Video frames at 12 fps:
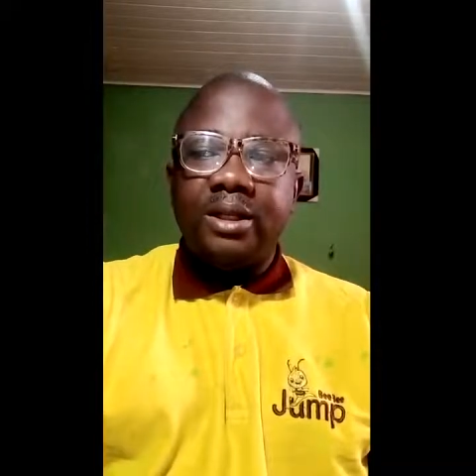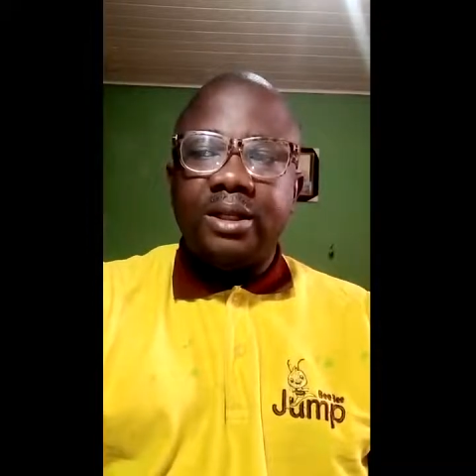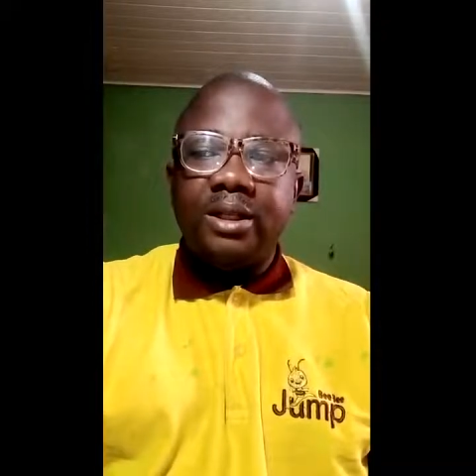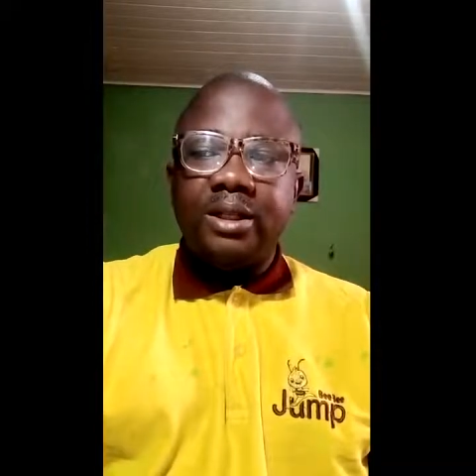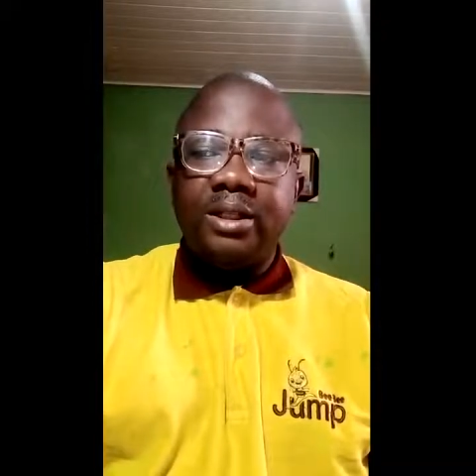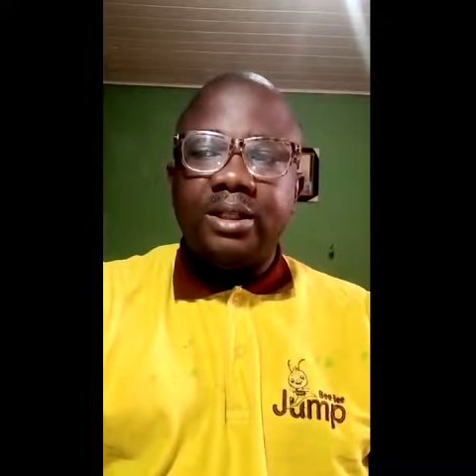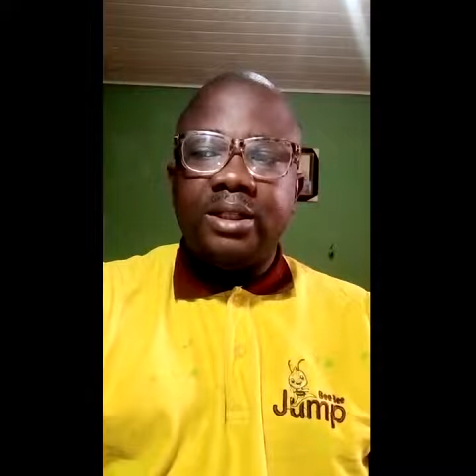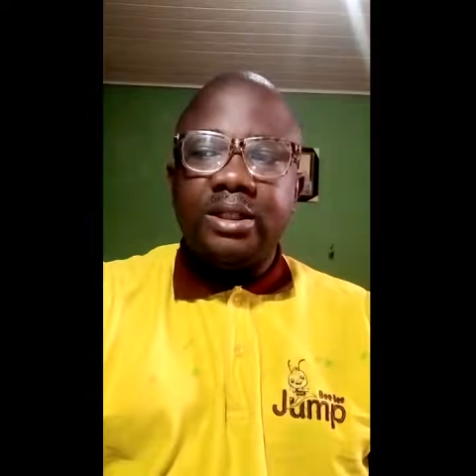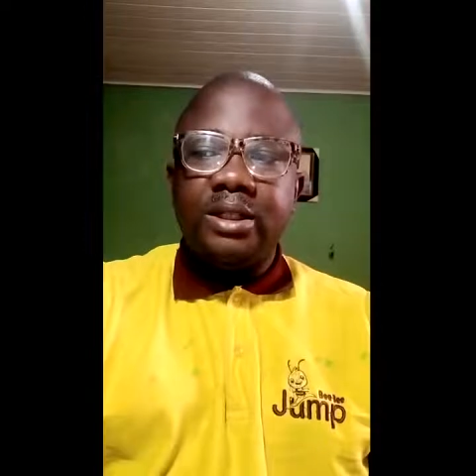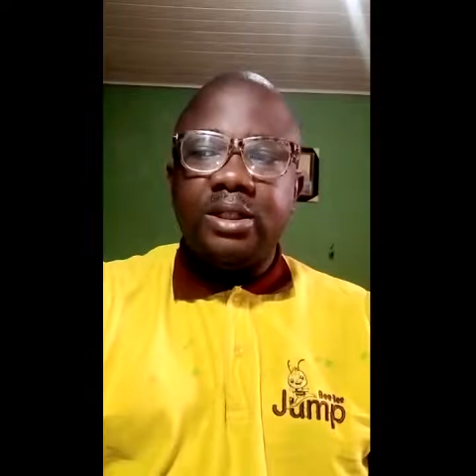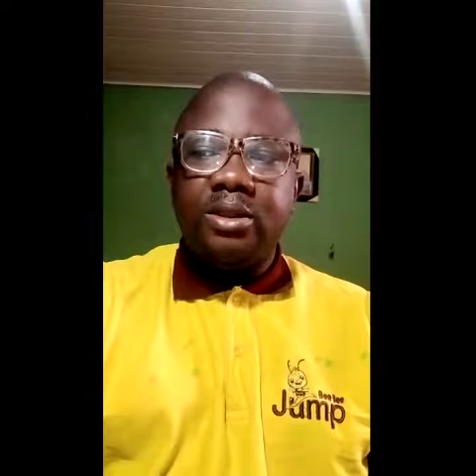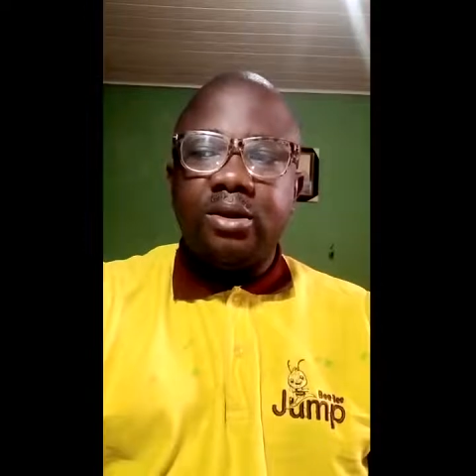is
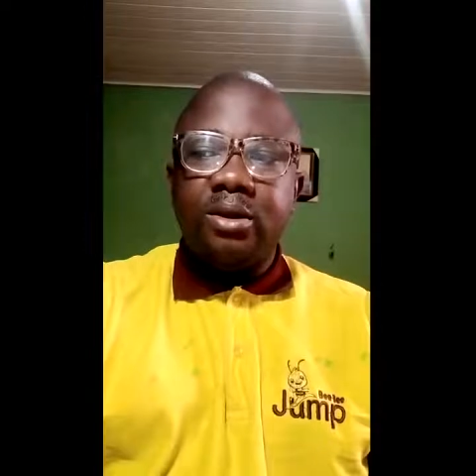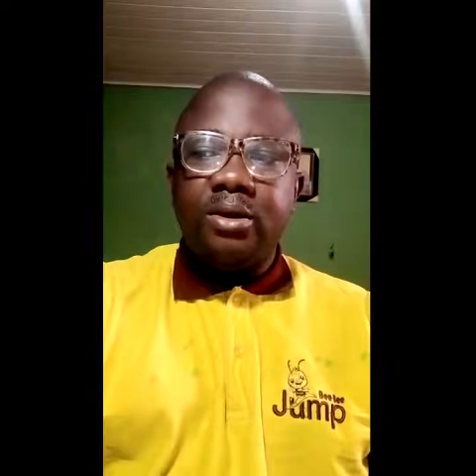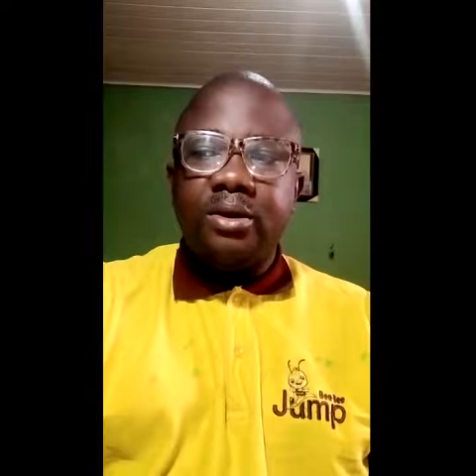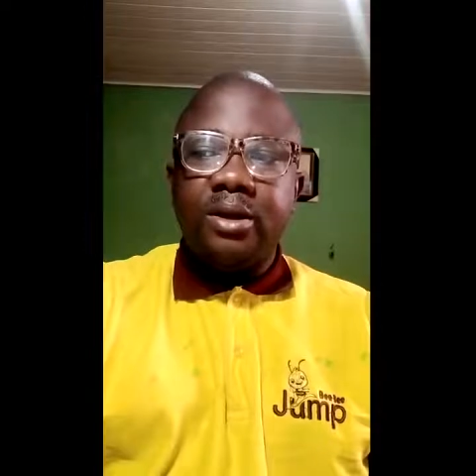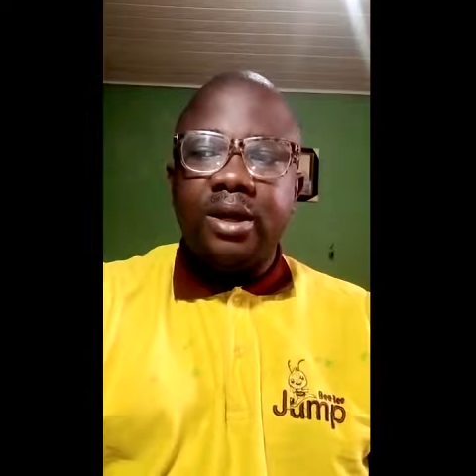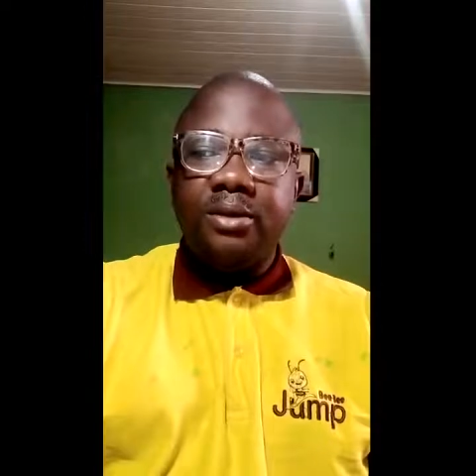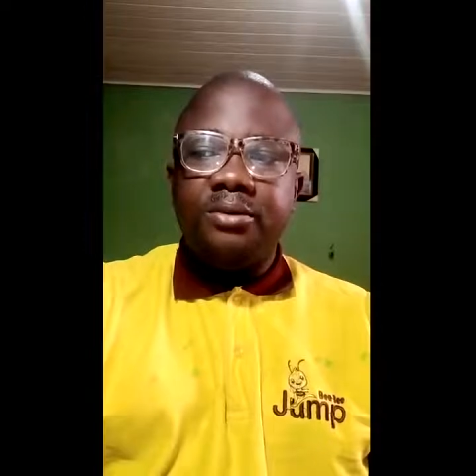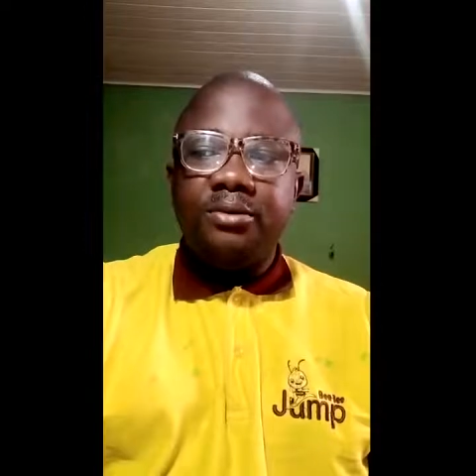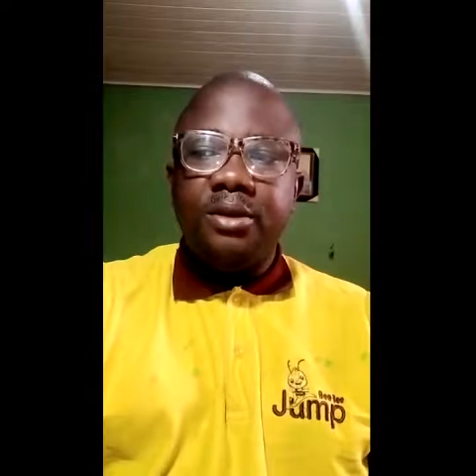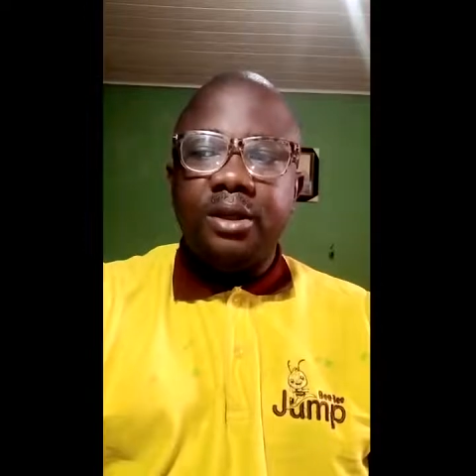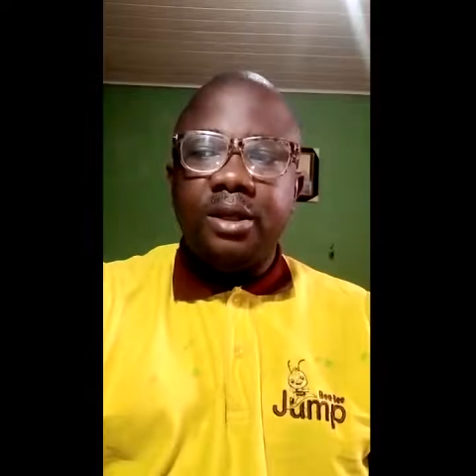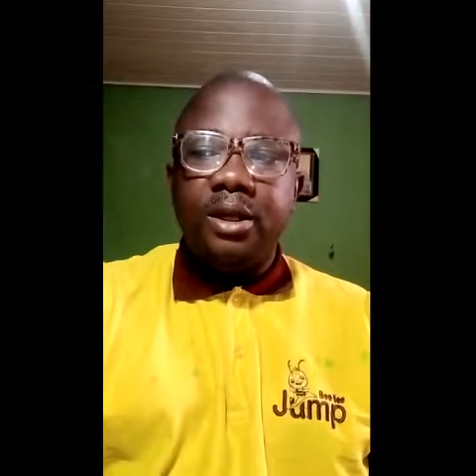600
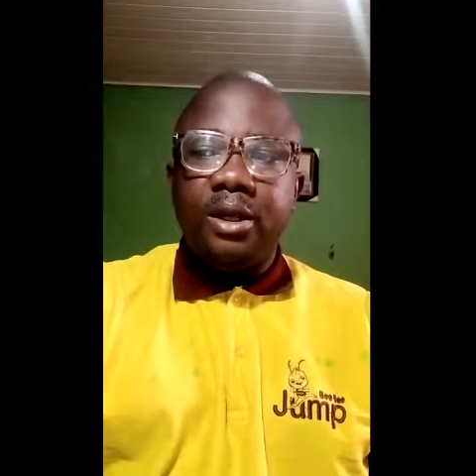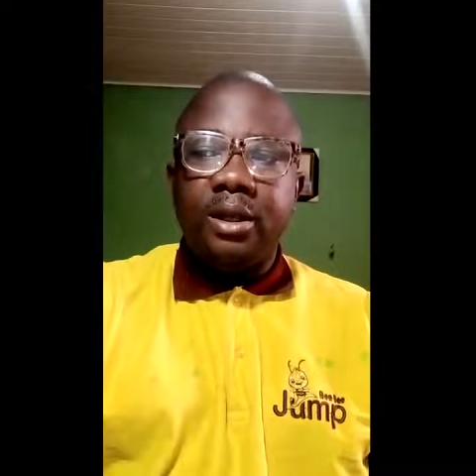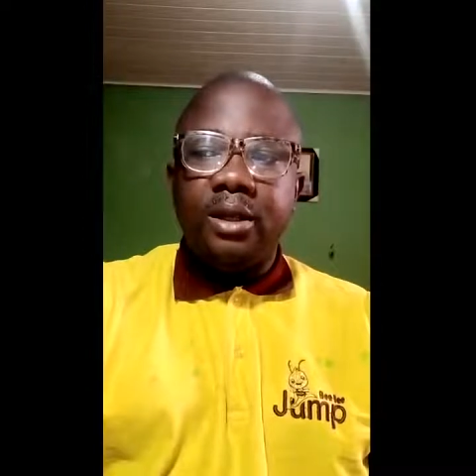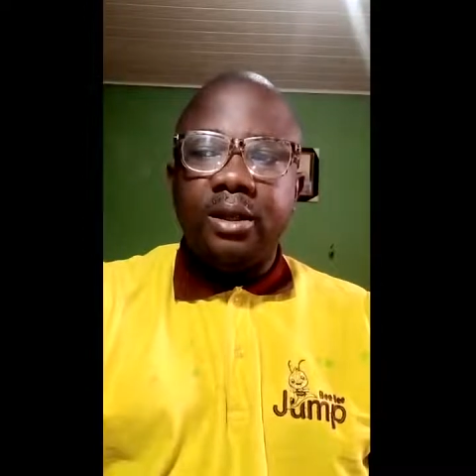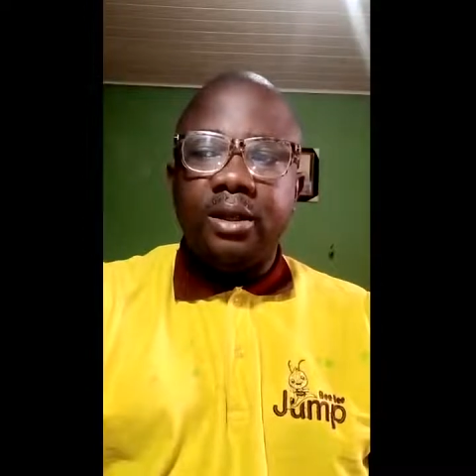VA,